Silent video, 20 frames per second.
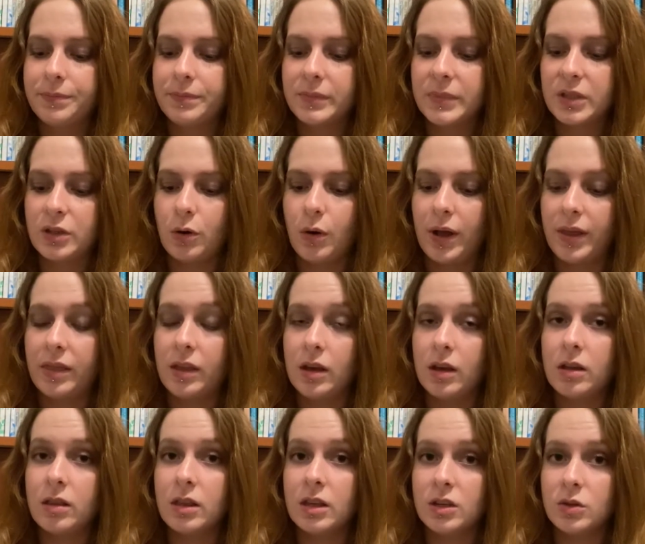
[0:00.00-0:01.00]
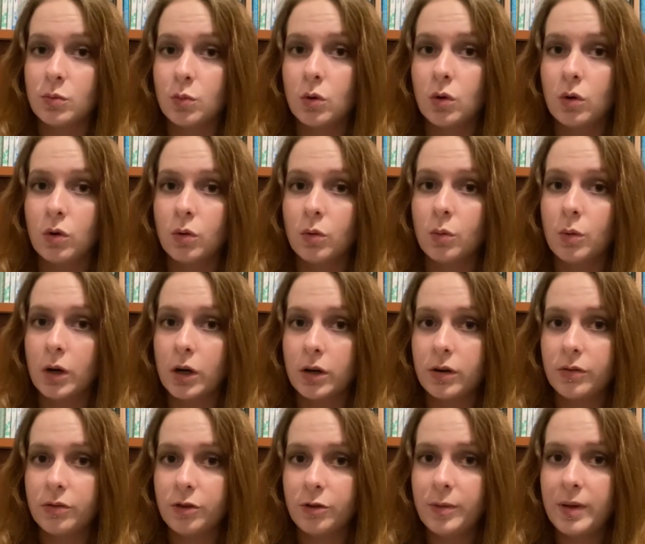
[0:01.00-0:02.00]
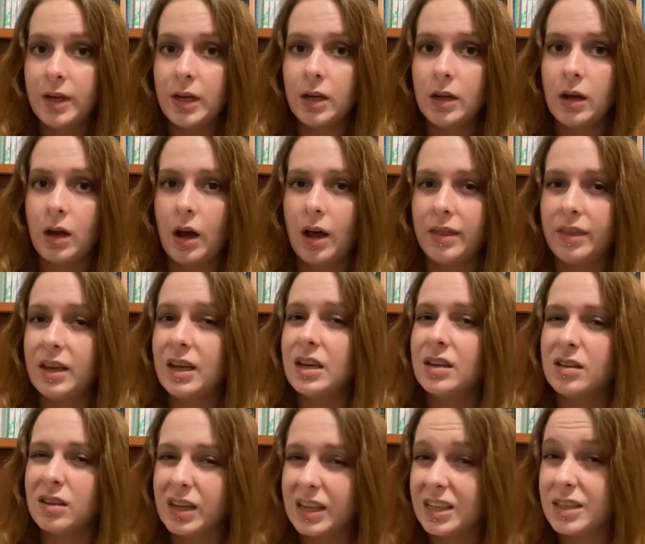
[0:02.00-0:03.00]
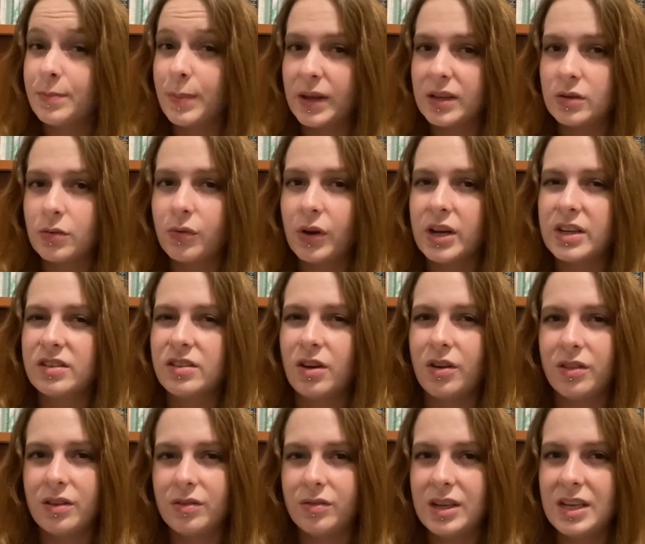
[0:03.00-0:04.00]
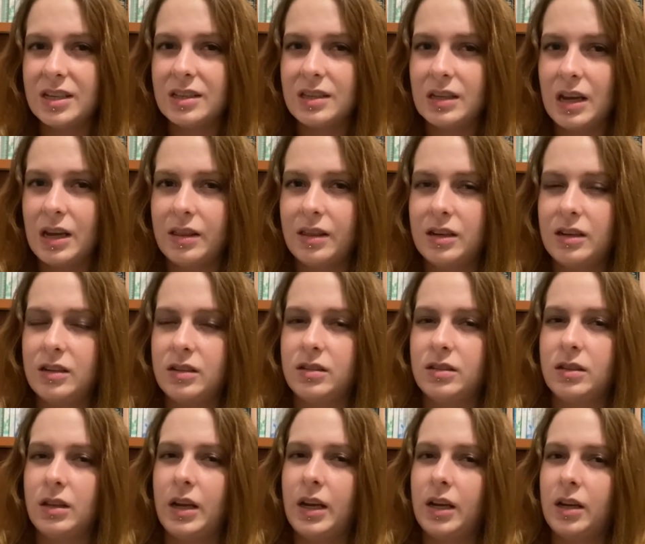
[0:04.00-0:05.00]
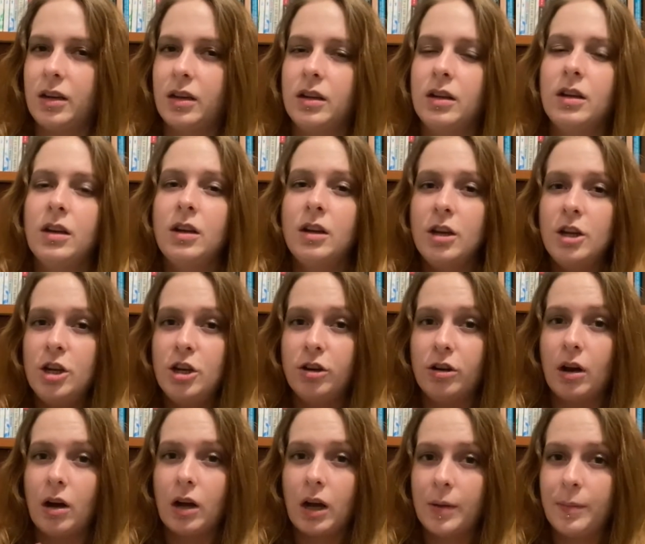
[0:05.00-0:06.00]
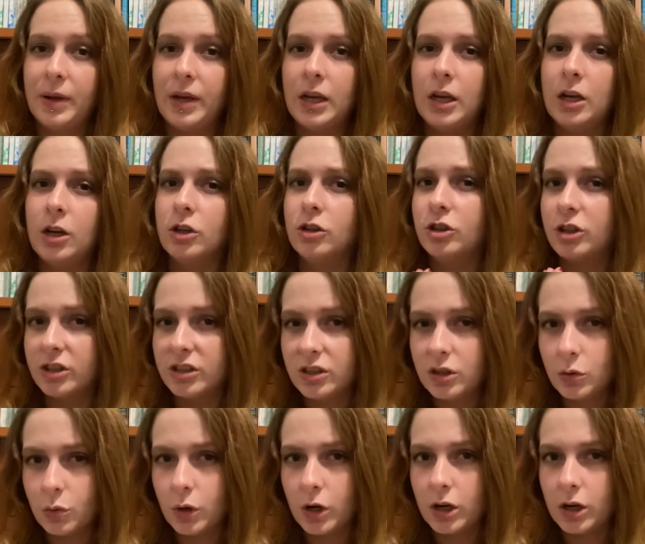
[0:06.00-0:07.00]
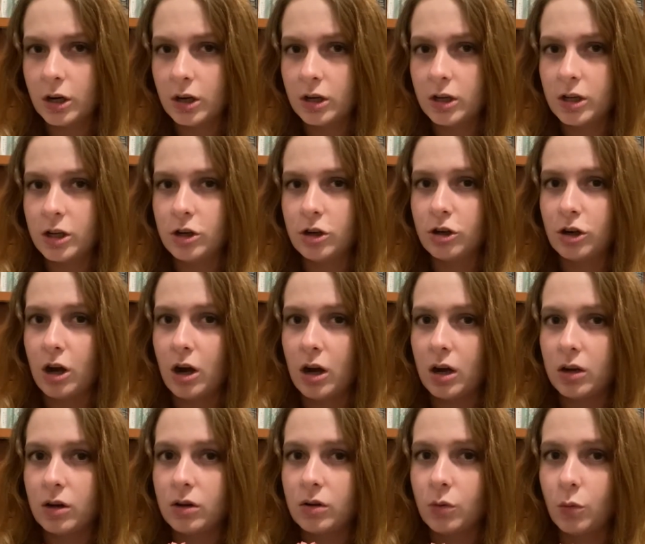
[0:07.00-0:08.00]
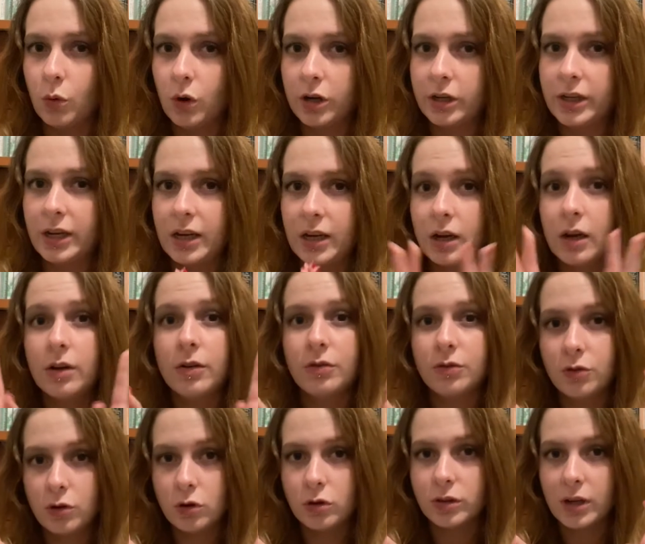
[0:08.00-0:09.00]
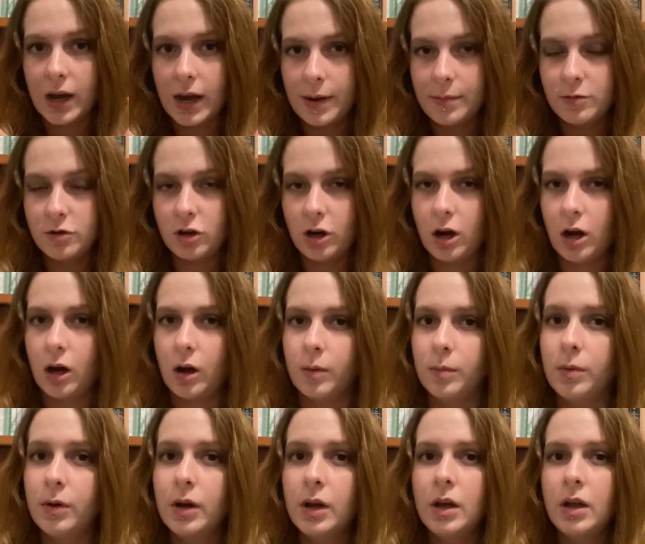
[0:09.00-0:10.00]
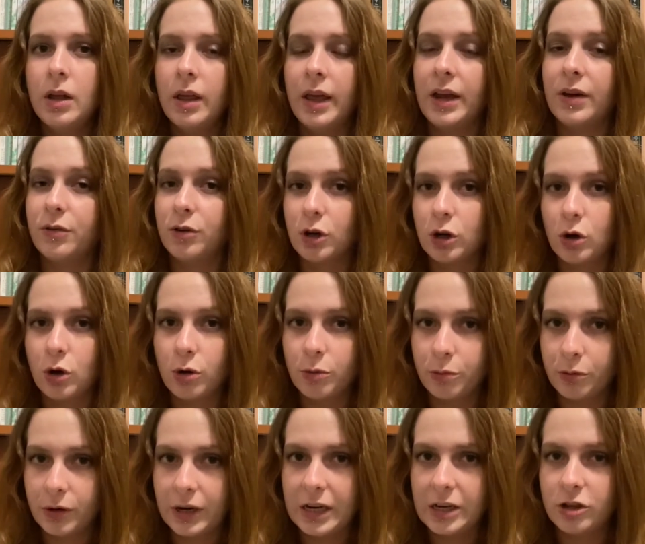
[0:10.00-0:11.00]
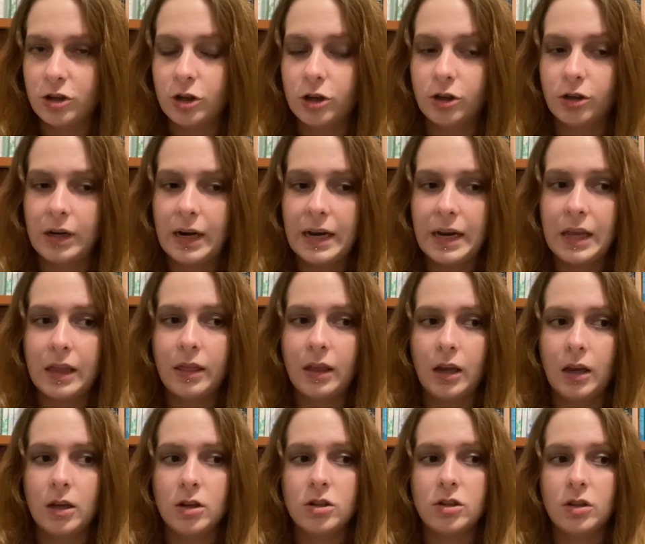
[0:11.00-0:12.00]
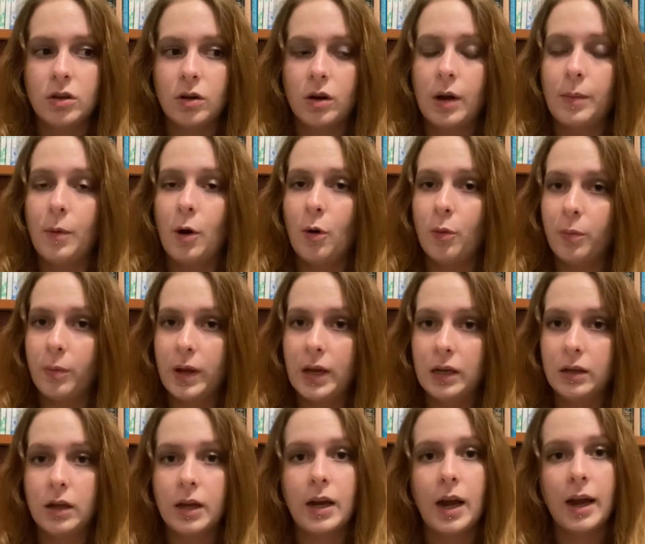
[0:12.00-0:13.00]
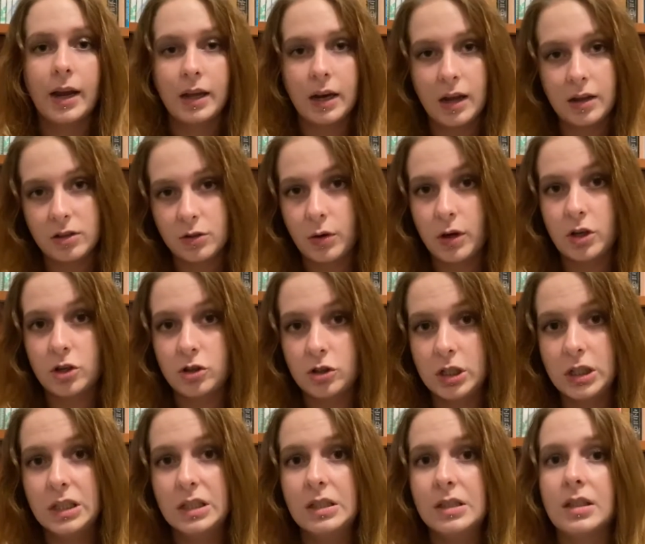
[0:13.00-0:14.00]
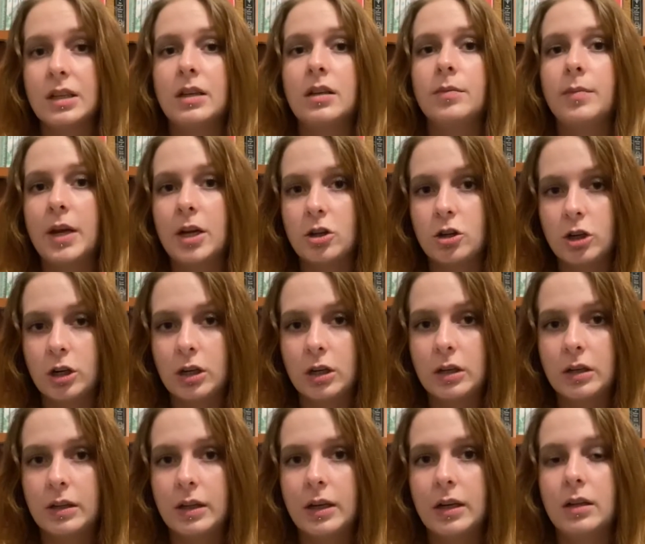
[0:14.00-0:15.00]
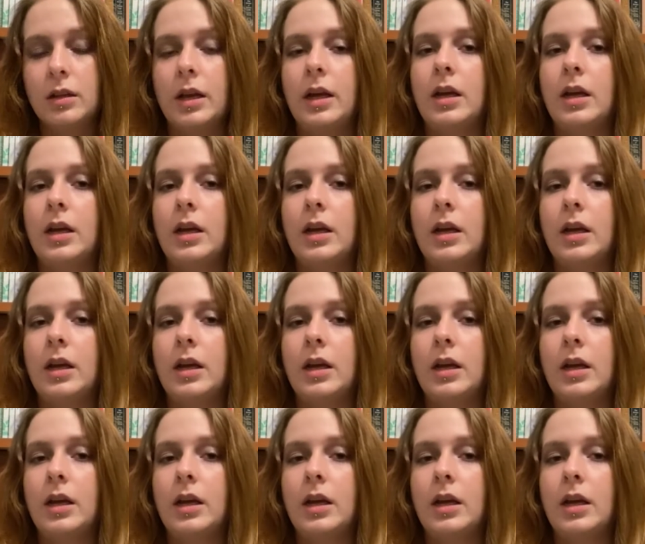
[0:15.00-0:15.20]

So I think this will work for me. I think it specifies on the visa that it's you're not coming here just to work, you're not working a full-time job for a corporation or anything. So I'm hoping I can ask questions and make sure that